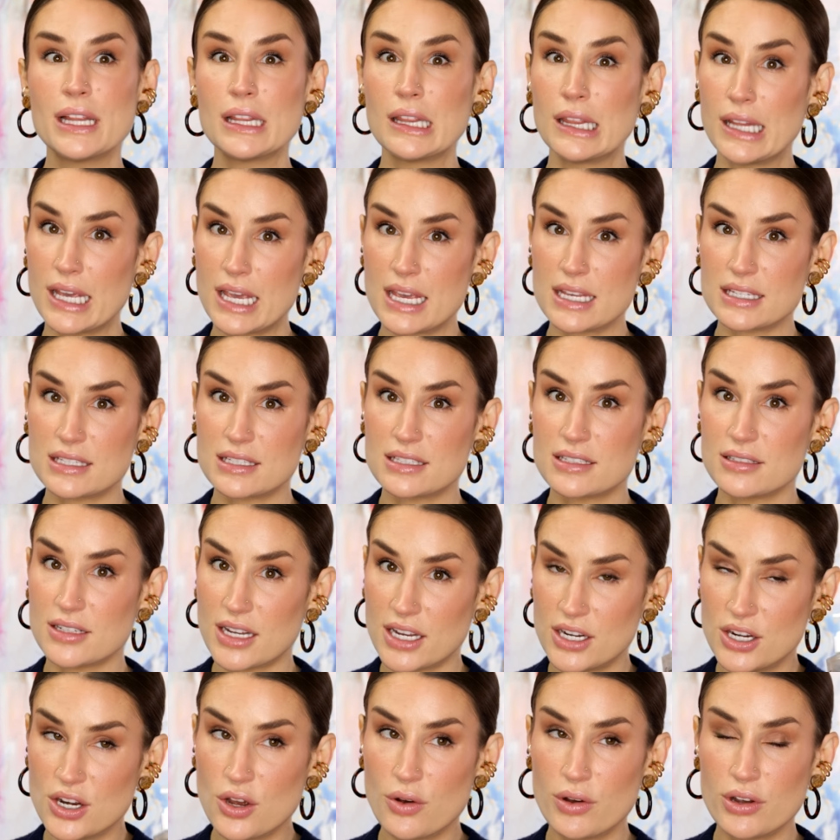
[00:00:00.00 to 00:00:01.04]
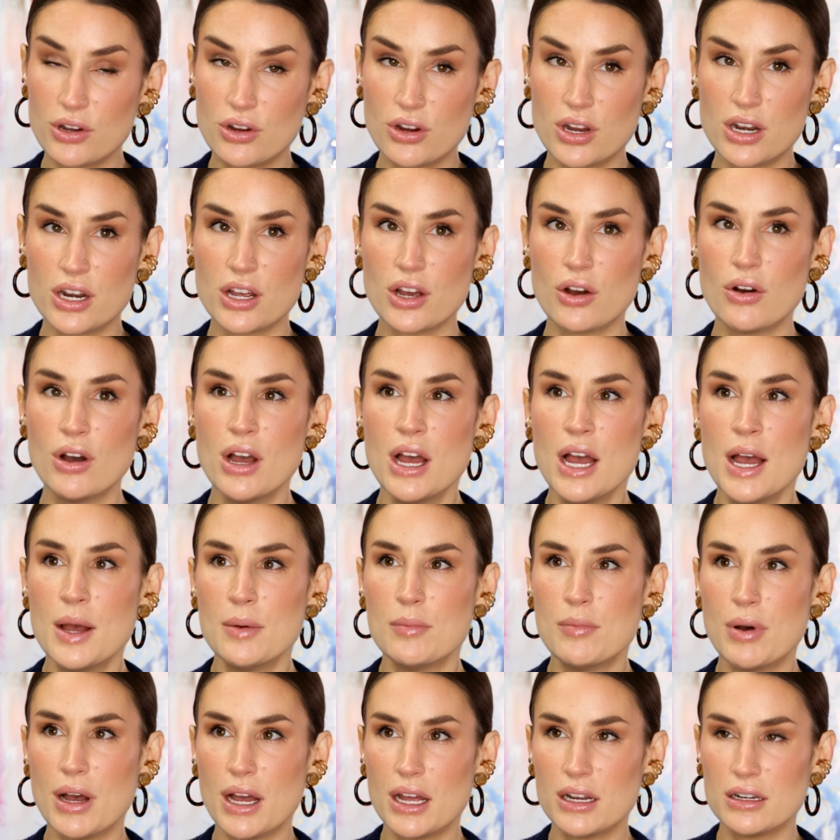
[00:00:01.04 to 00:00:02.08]
at least, I know at Credo,
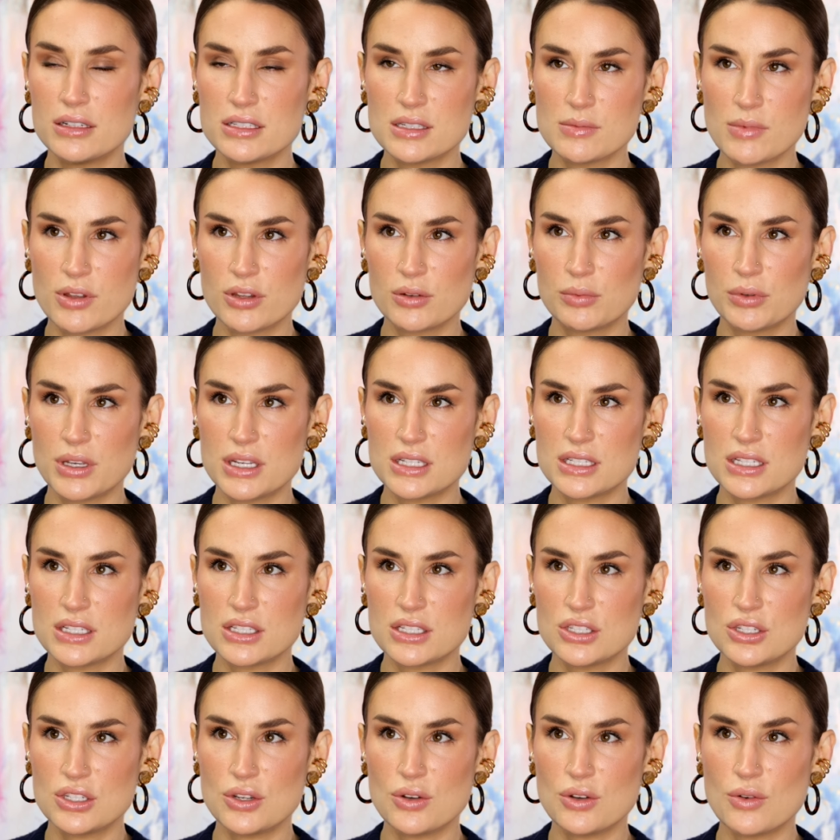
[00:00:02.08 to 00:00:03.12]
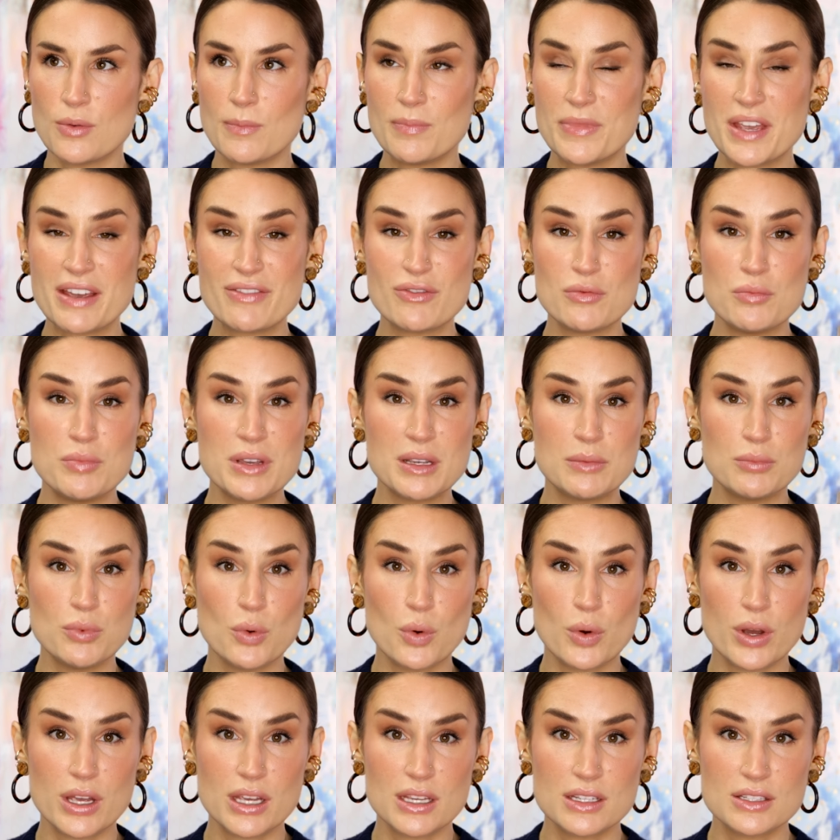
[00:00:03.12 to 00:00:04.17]
but some other places too, they have a big
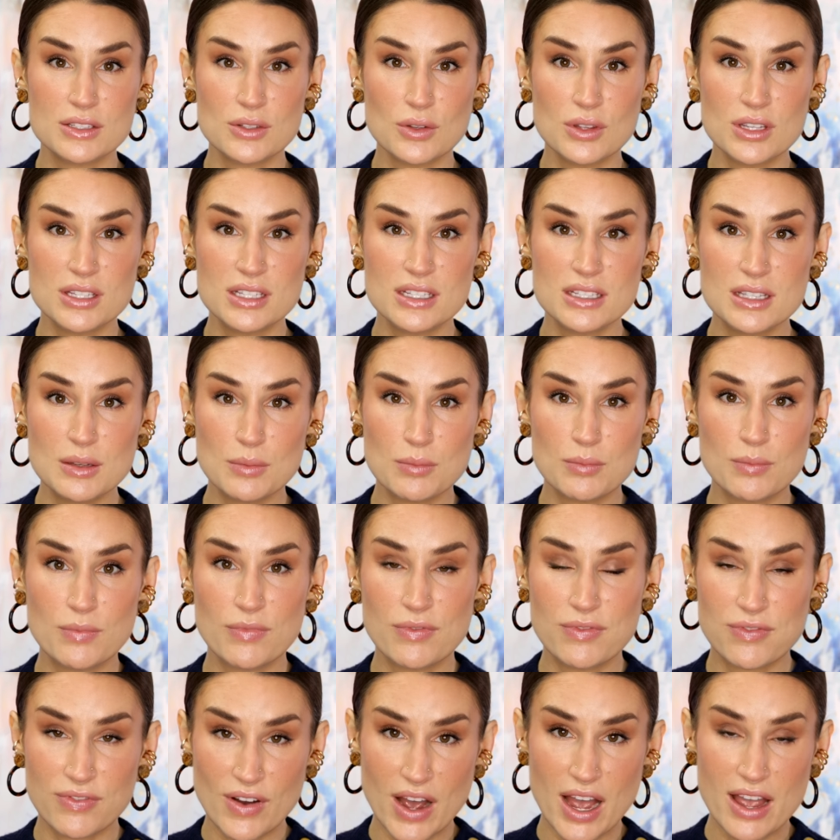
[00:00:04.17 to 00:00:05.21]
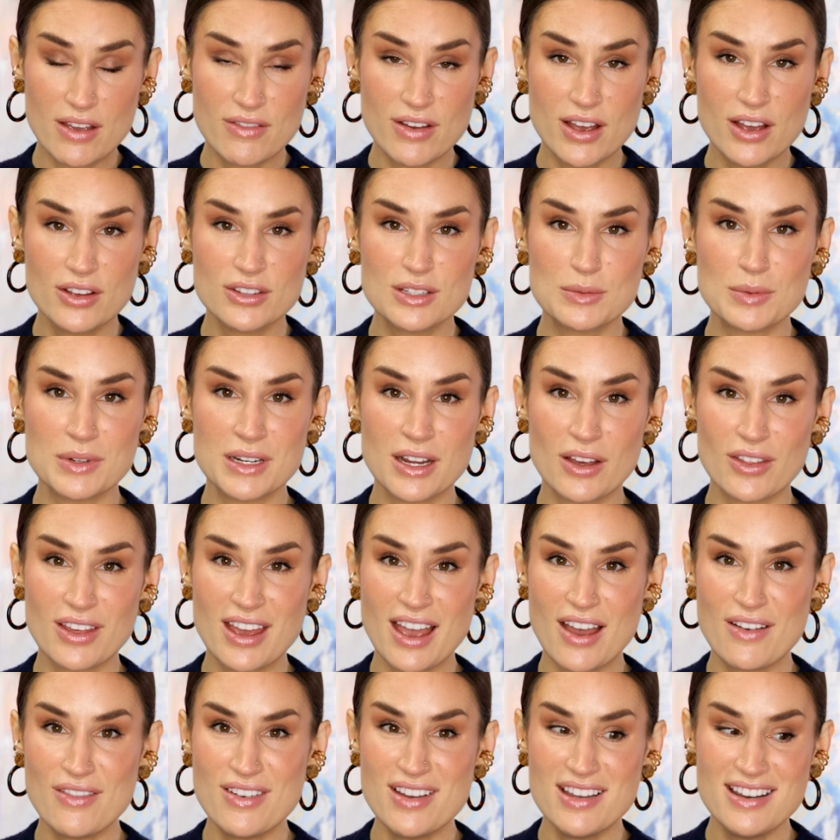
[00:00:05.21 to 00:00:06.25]
boy. So this is the five ounce, but now they
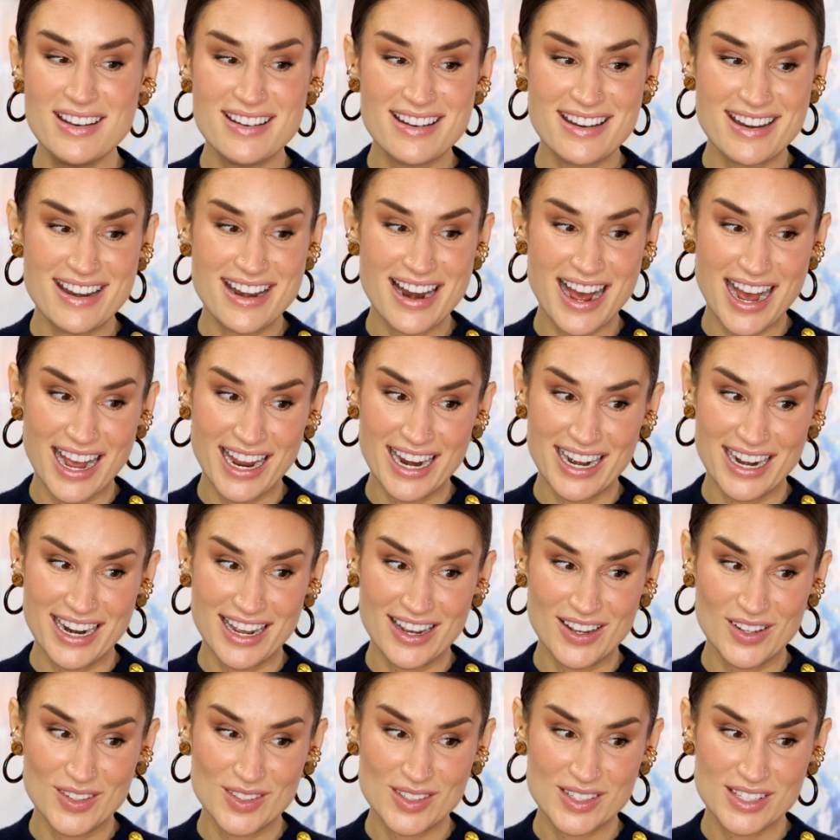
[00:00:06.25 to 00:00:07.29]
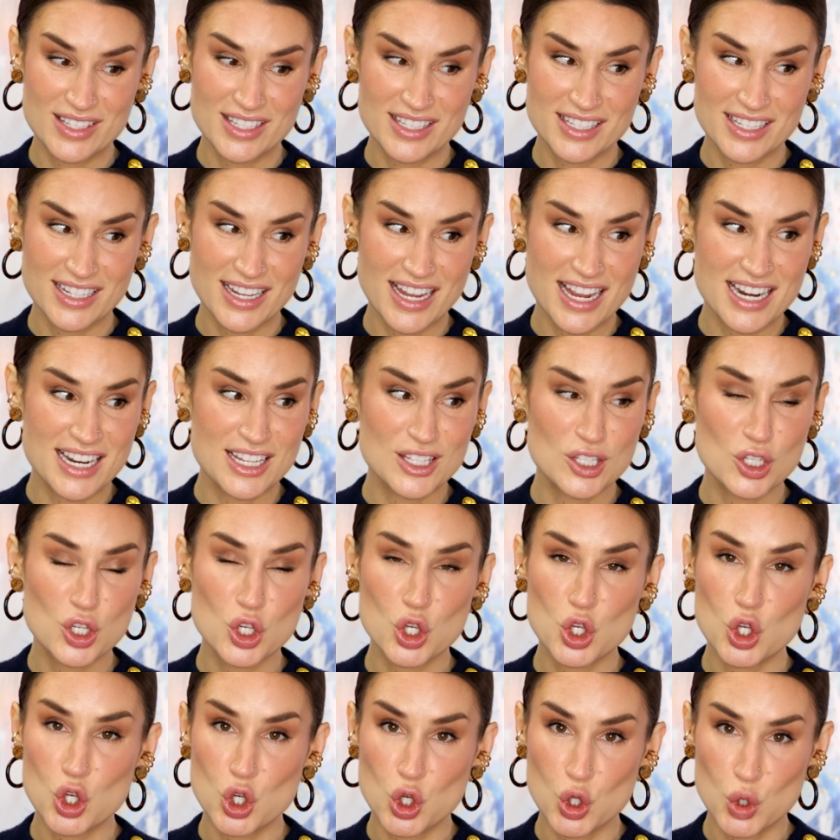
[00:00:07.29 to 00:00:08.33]
have a nine ounce and it's
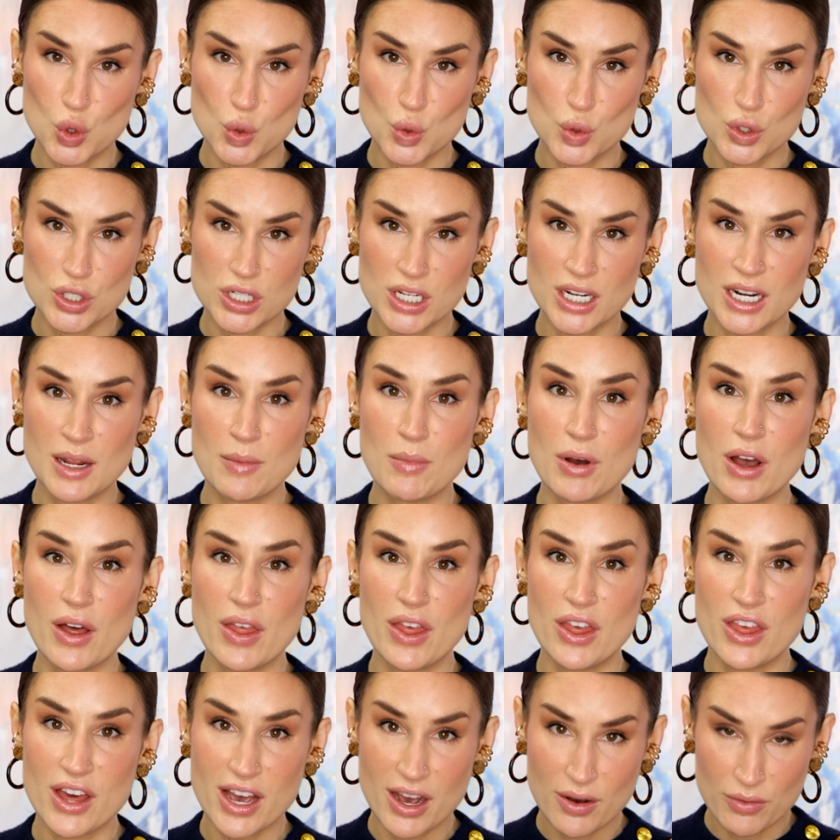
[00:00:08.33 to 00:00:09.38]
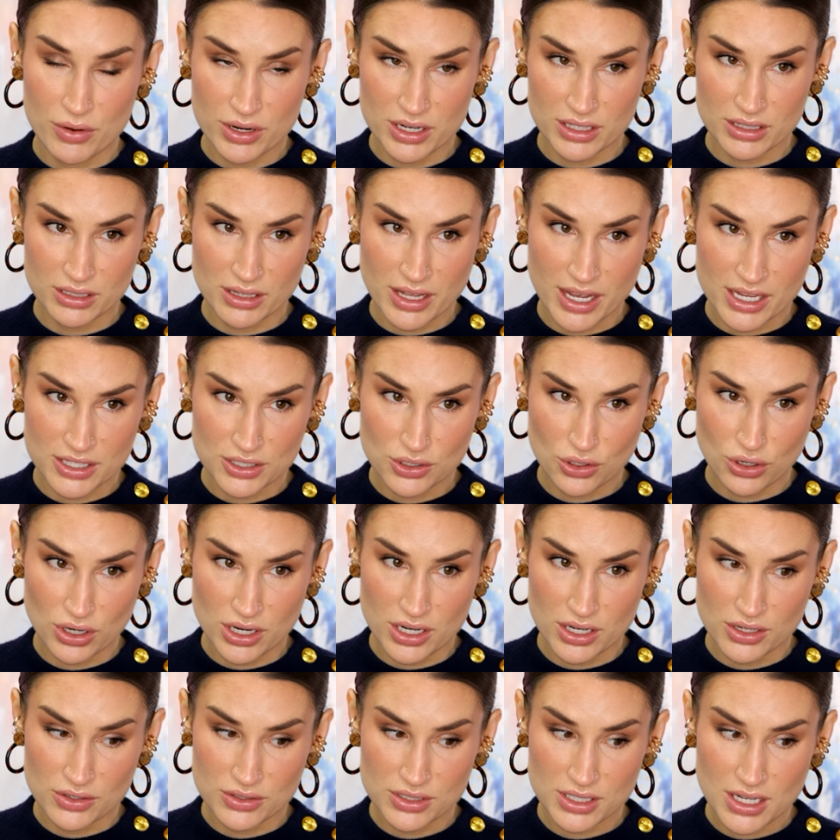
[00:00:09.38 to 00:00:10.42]
huge. And I bought that one at the last
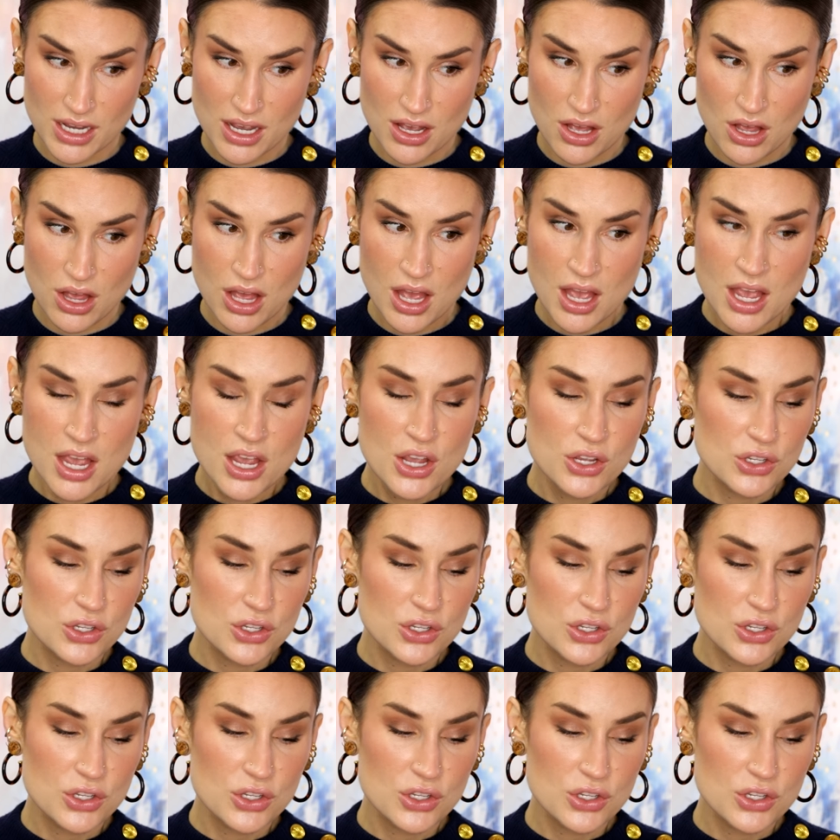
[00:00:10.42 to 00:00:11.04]
Credo sale.